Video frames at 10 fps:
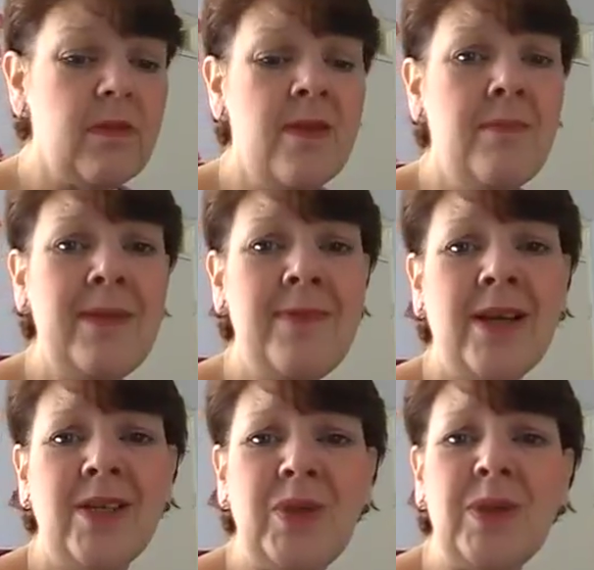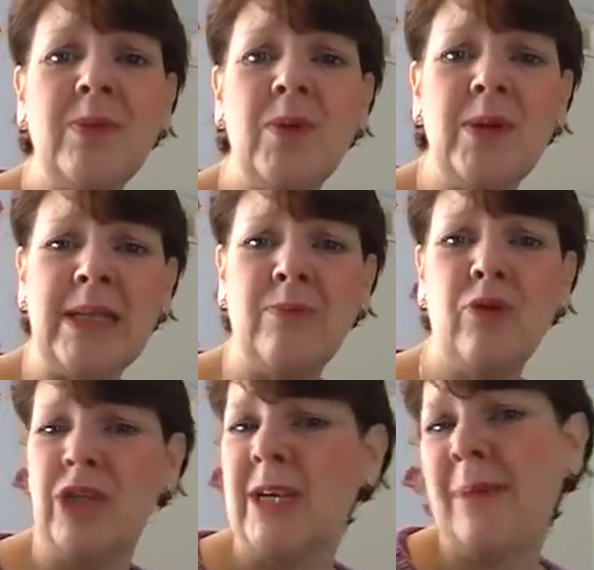Maybe I could do some quilted
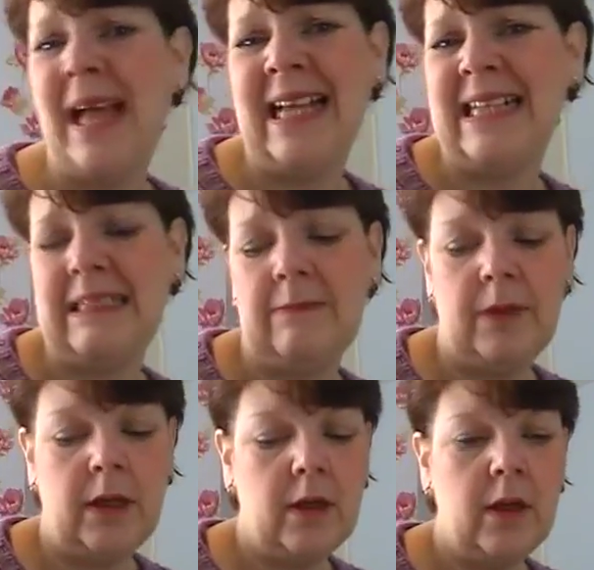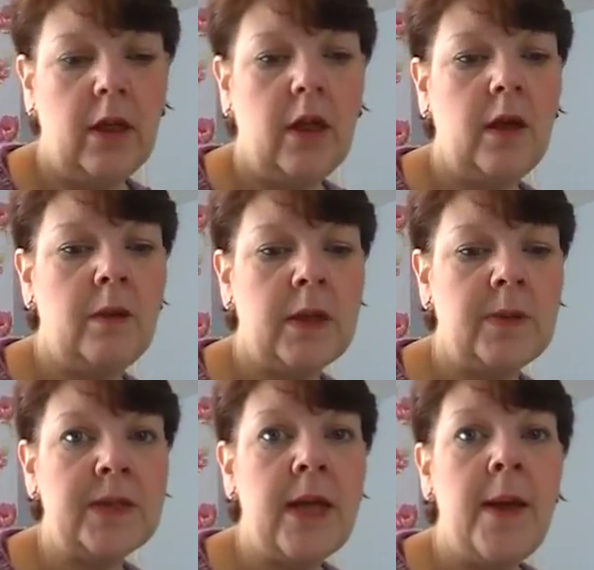project bags, who
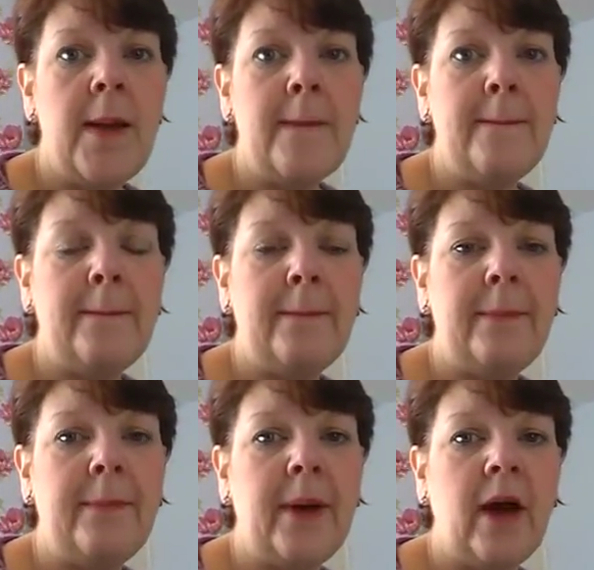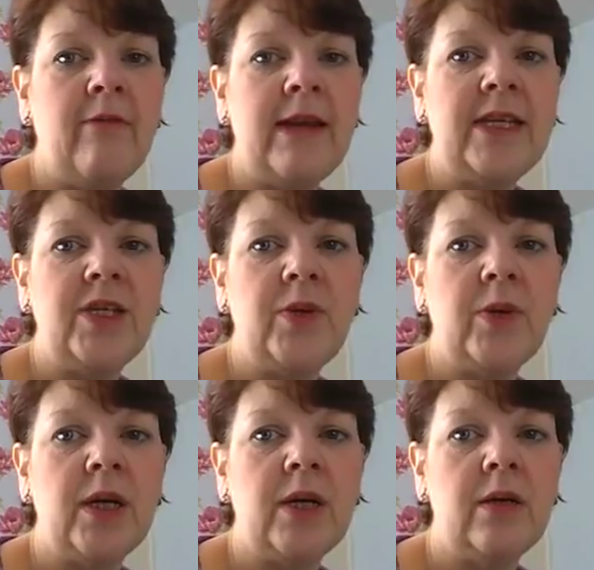knows. But I really do
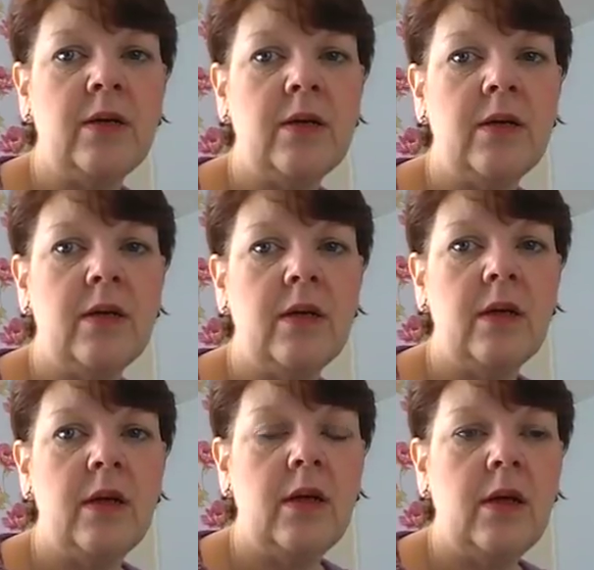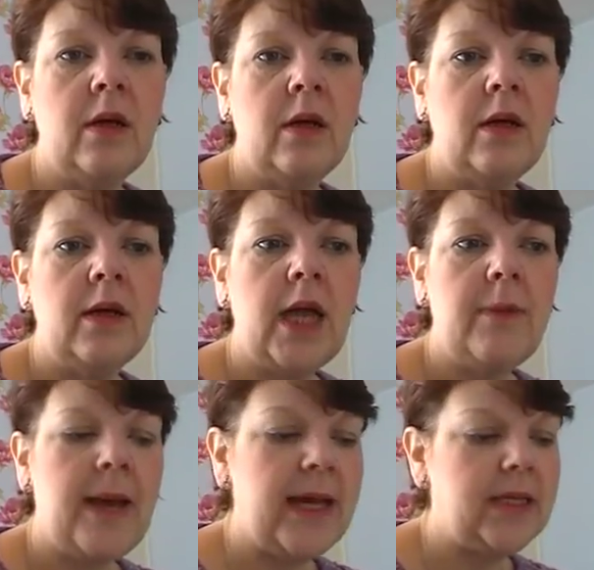want to
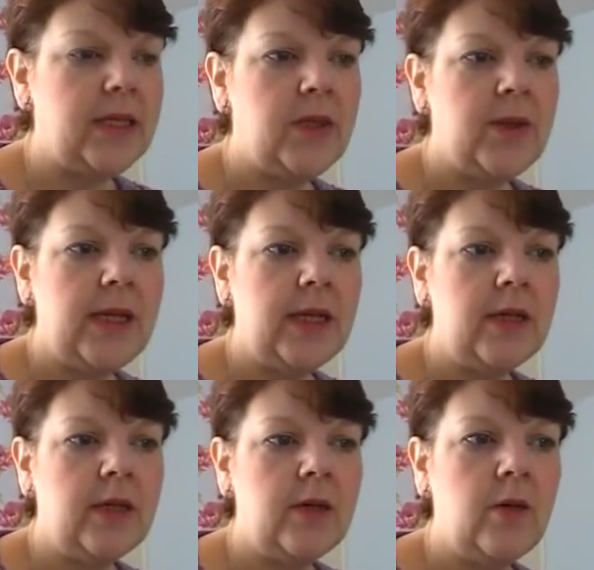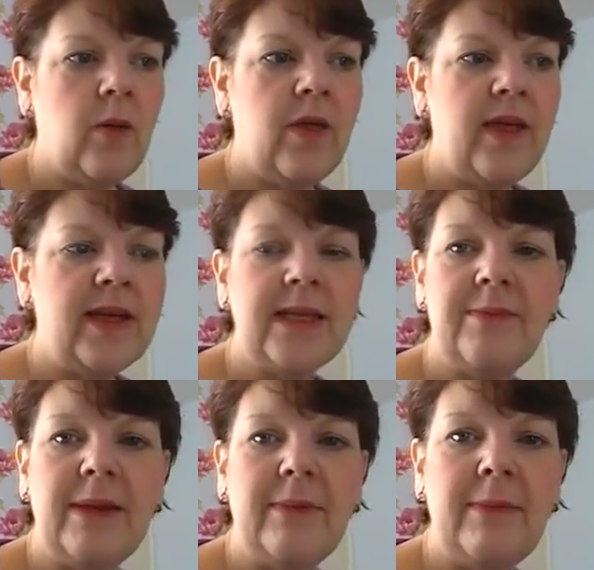get back to doing all the things that
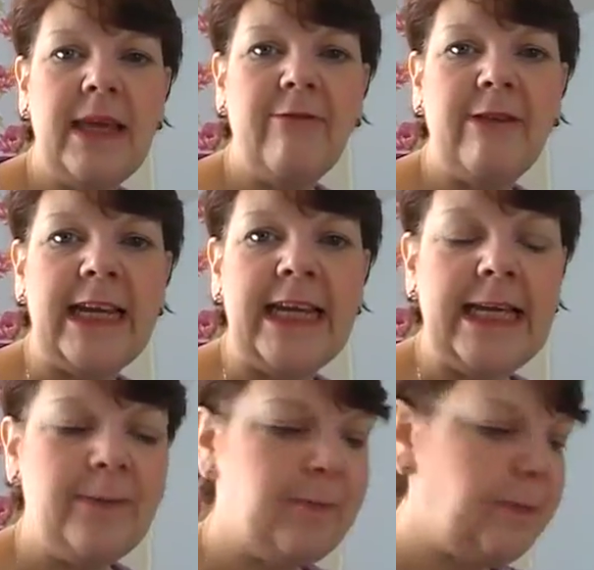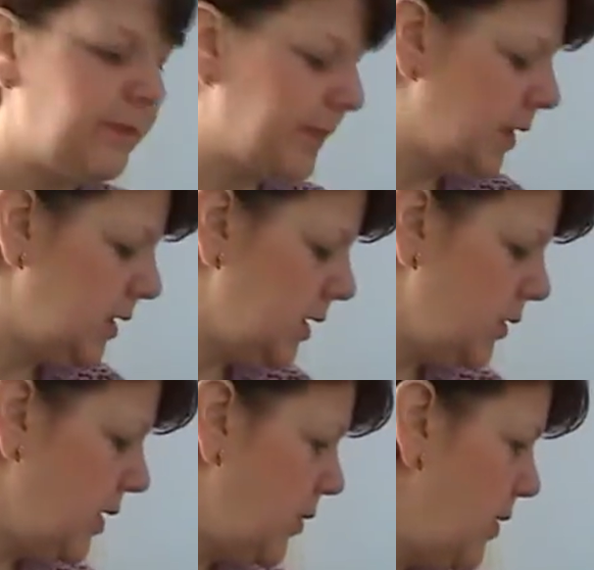make me me, really.
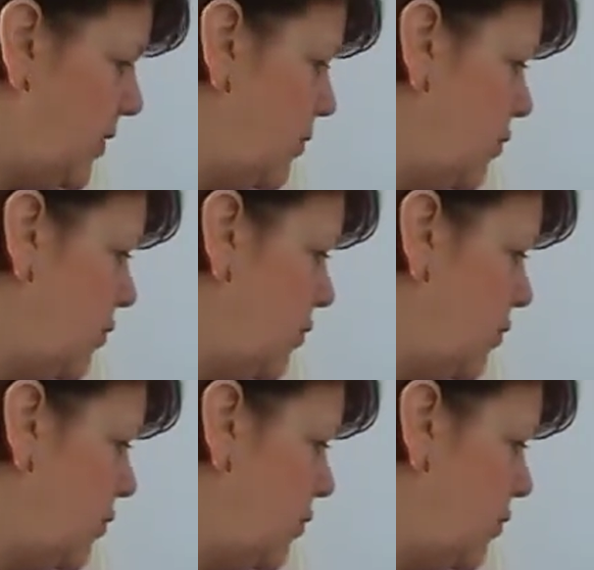So the quilting